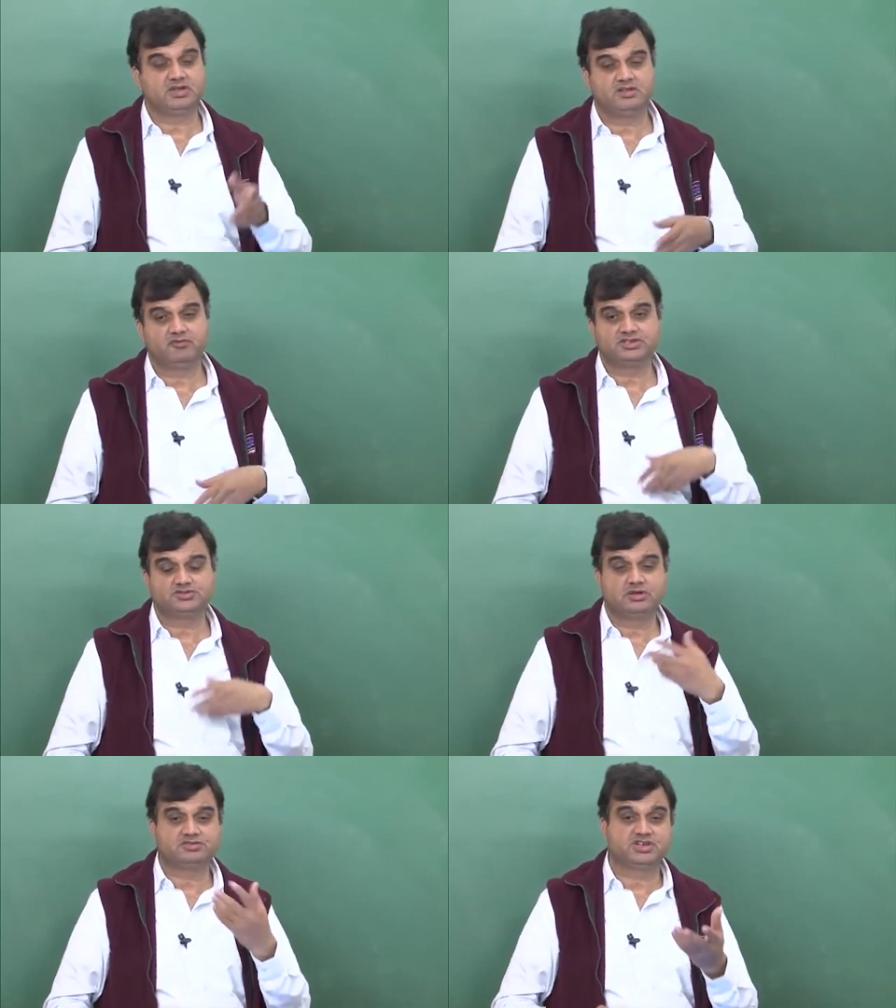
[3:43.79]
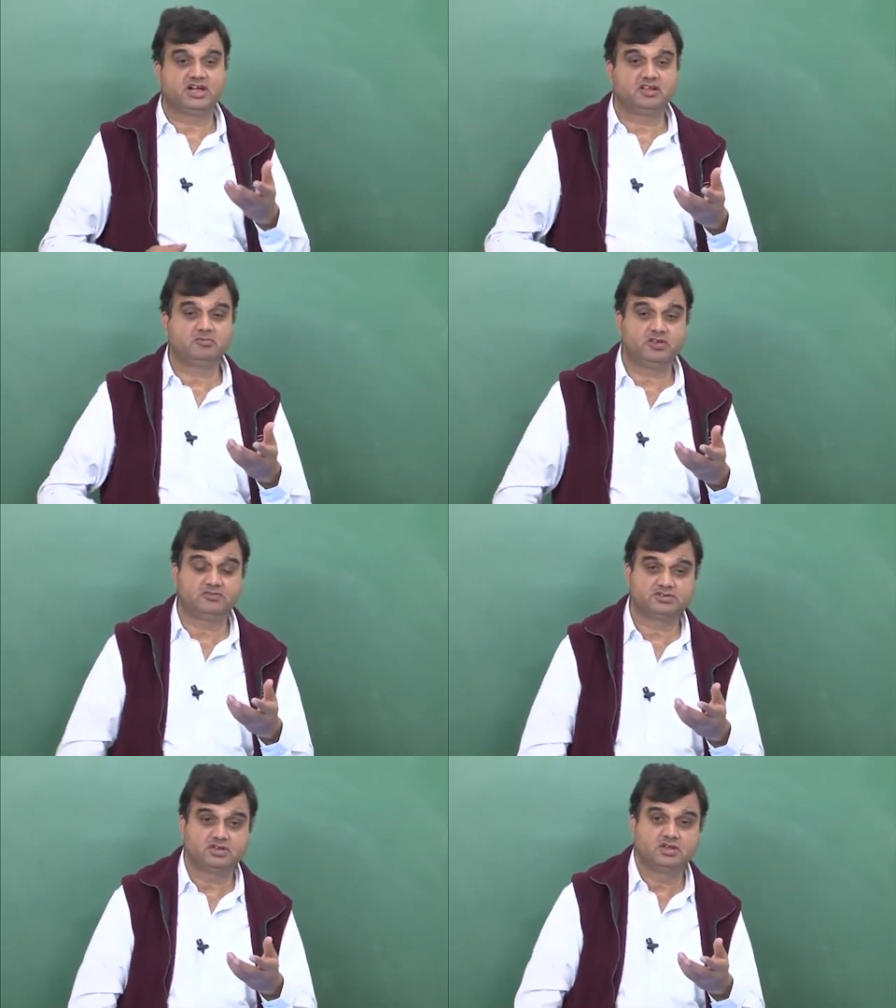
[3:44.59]
And once you have standing
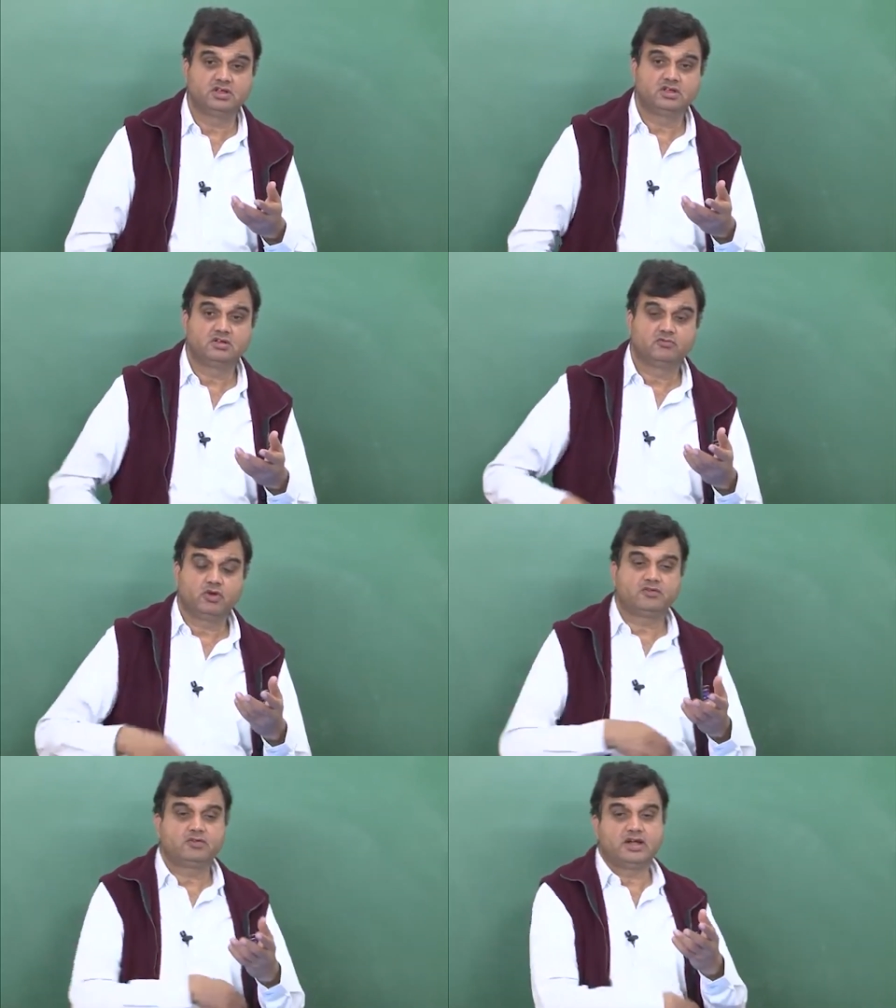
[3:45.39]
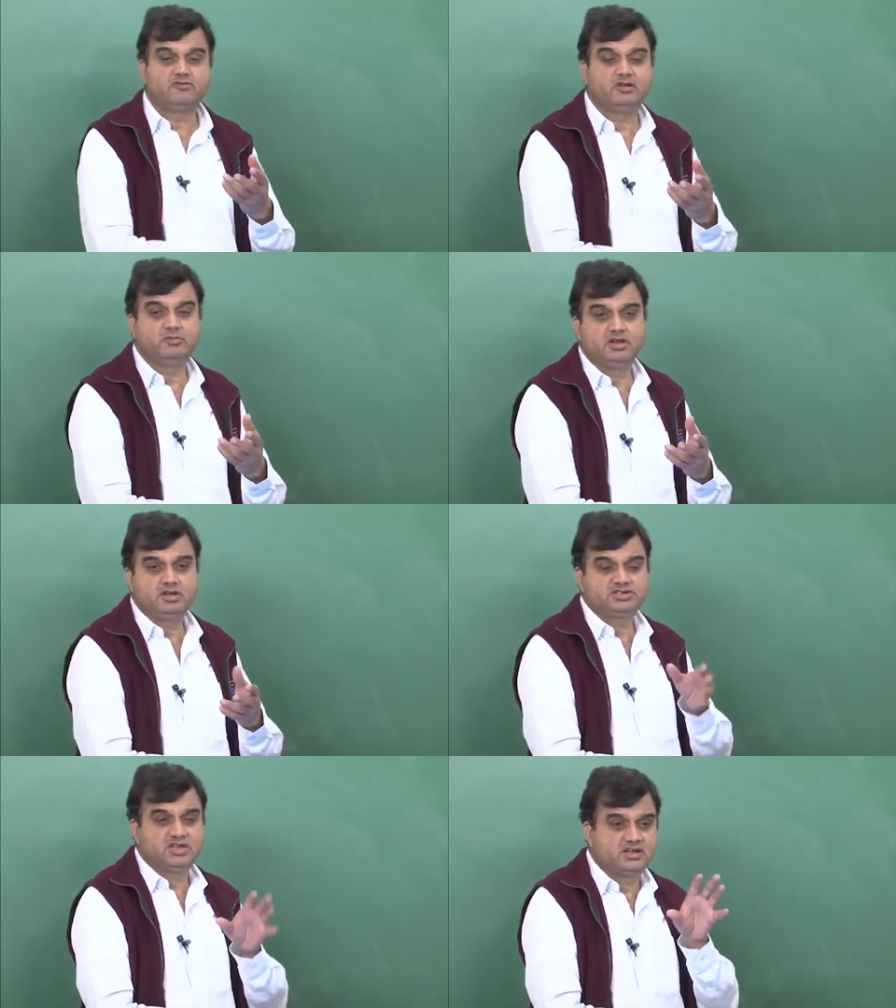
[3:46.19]
waves, what that will
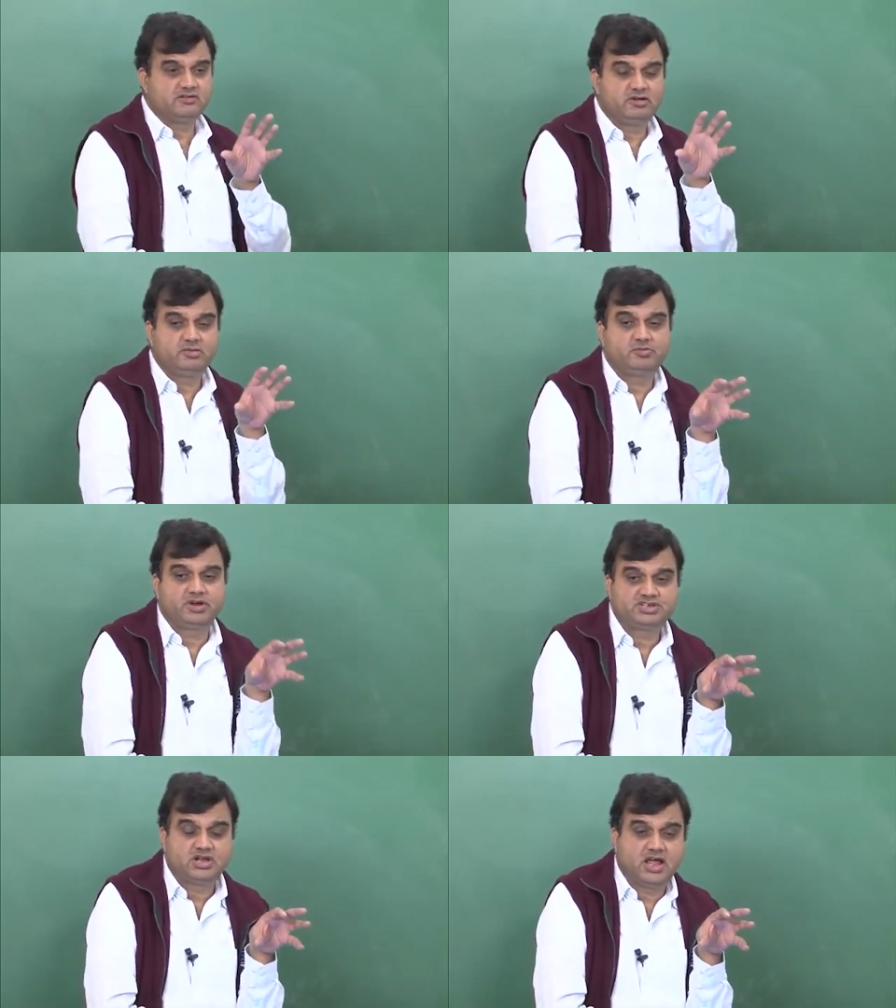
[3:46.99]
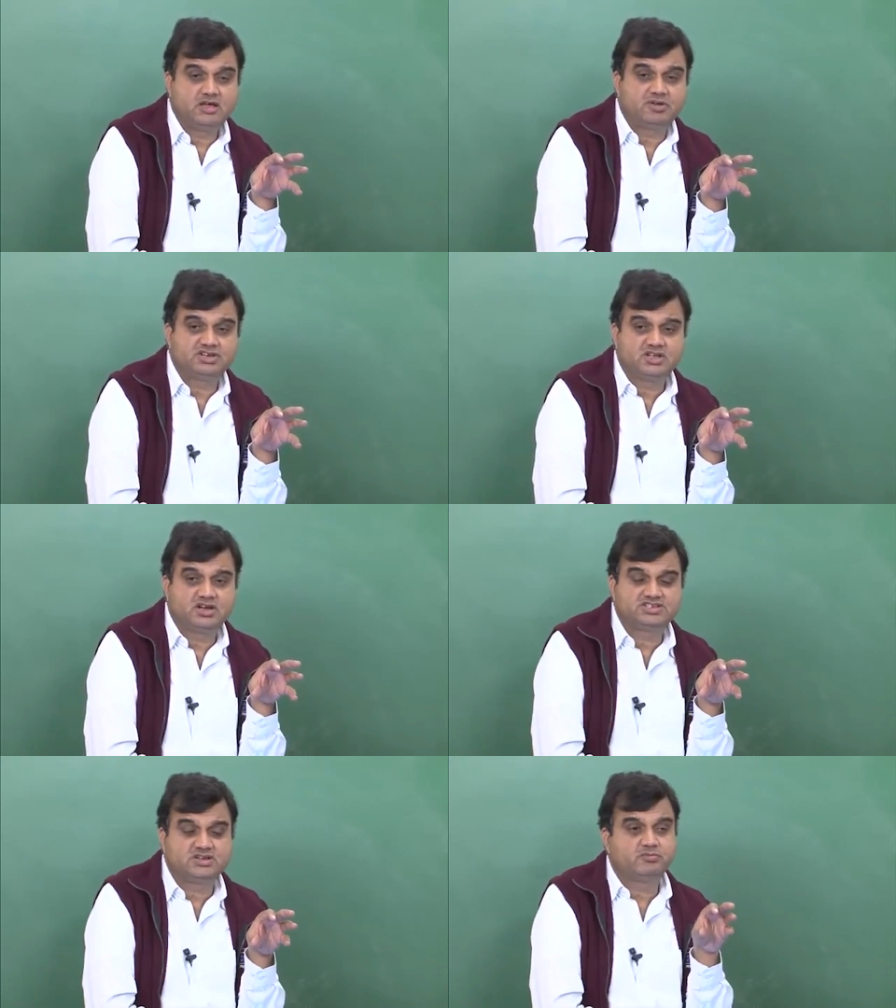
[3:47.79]
mean is that there will be pressure, high
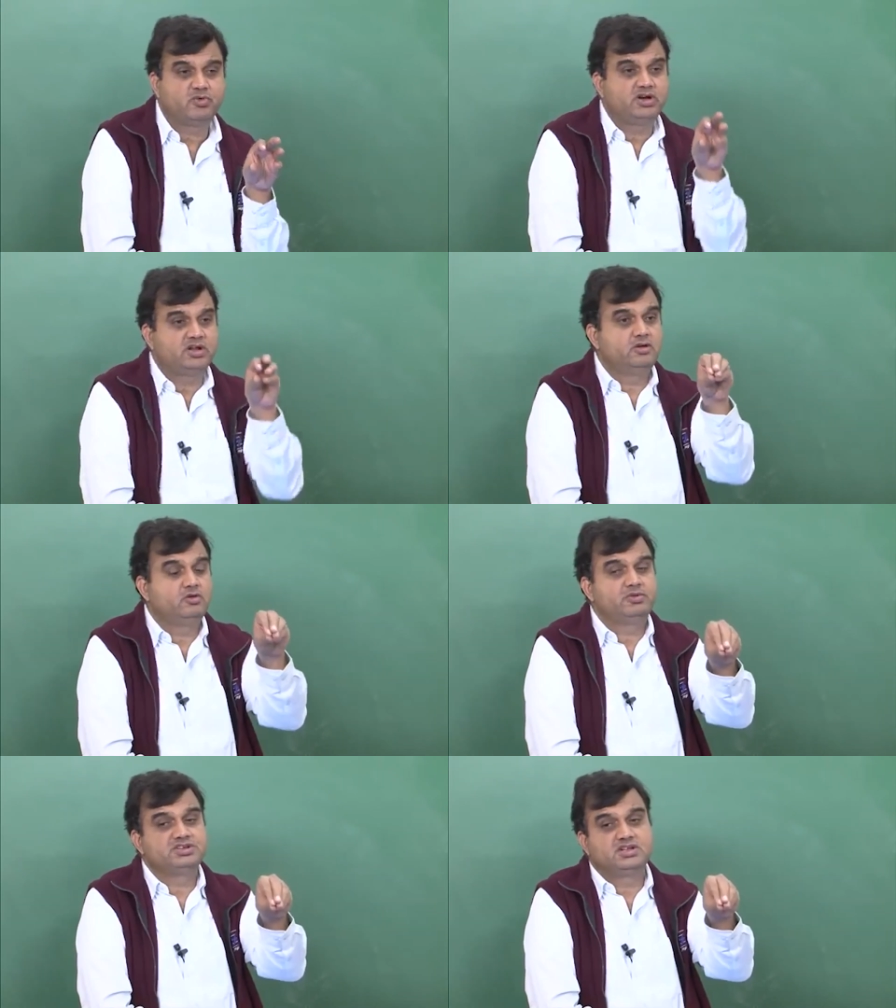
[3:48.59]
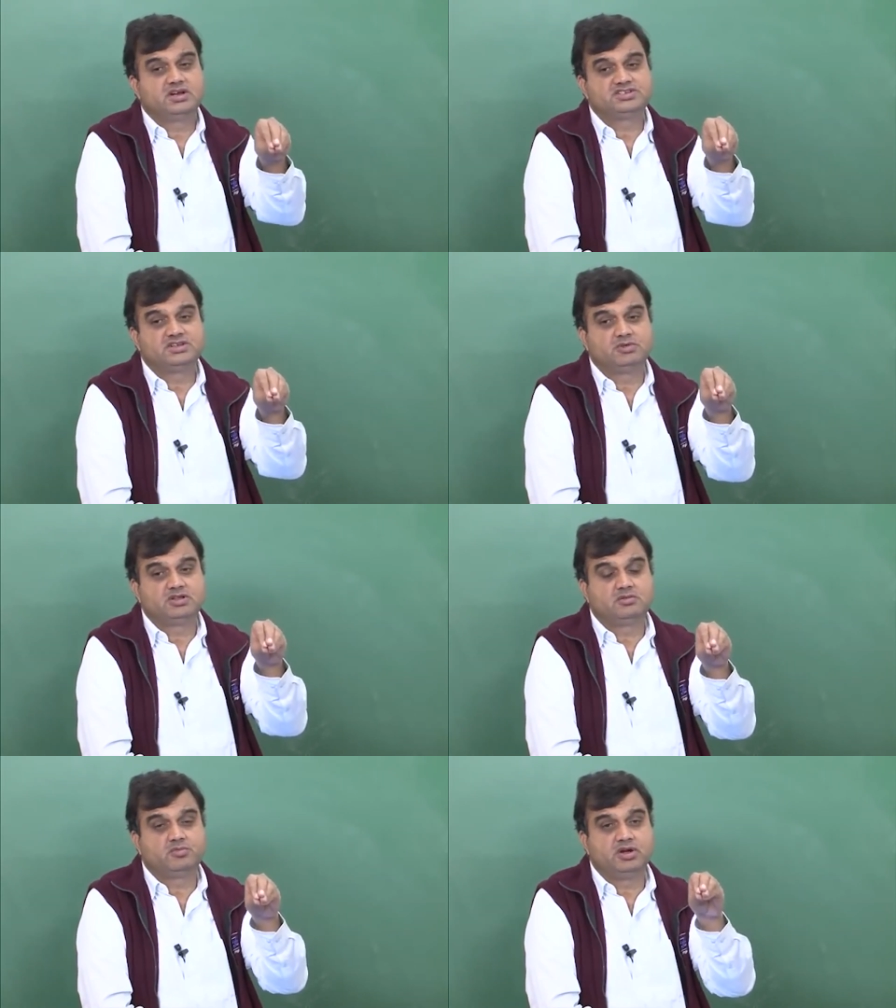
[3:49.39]
pressure at some point and low pressure at some
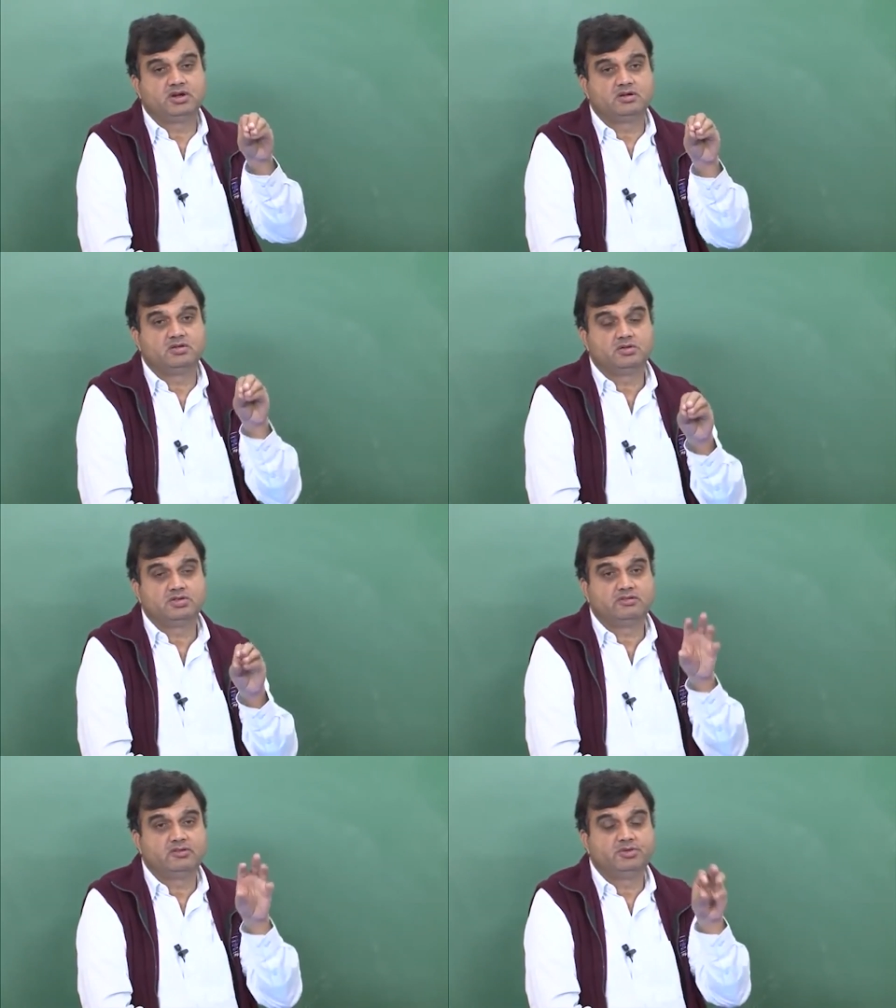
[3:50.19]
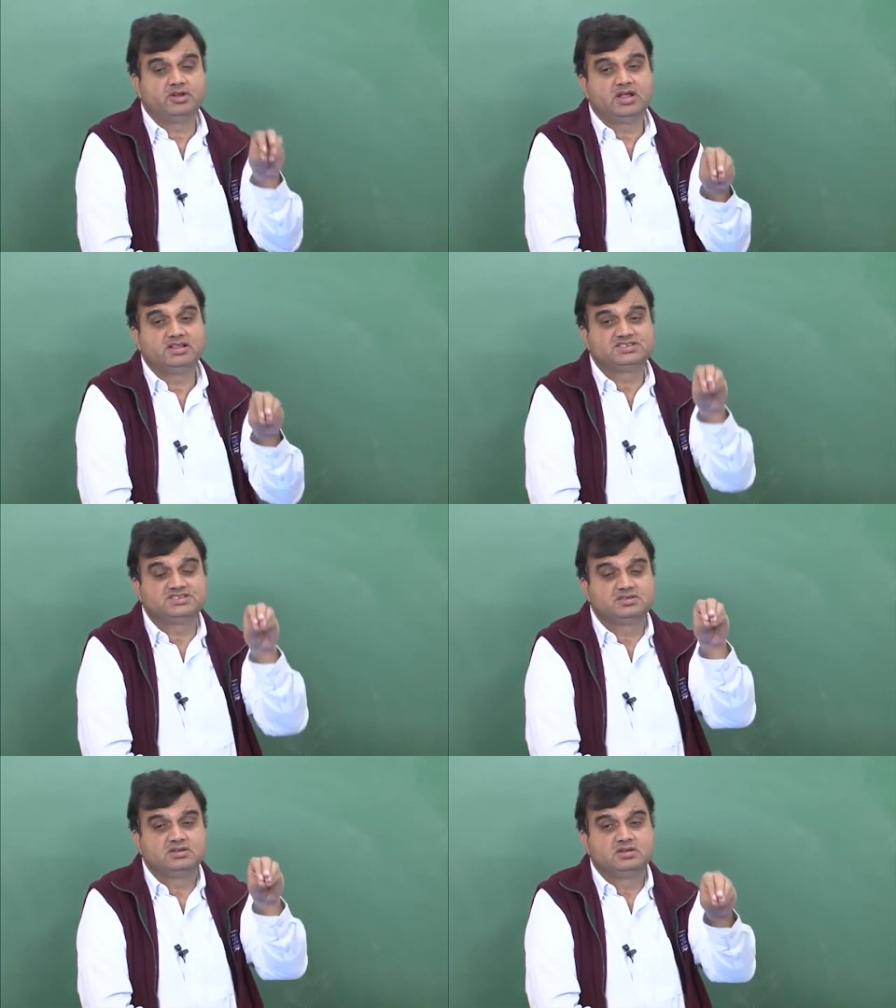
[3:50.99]
other point. There will be
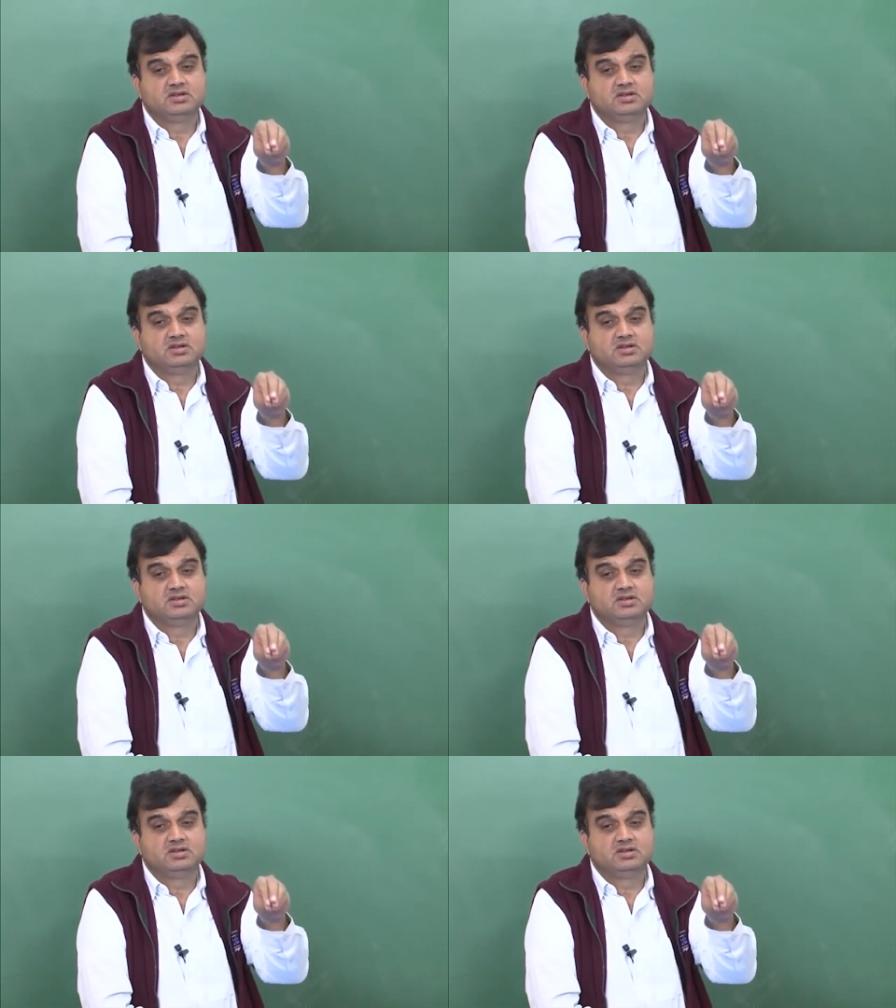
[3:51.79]
nulls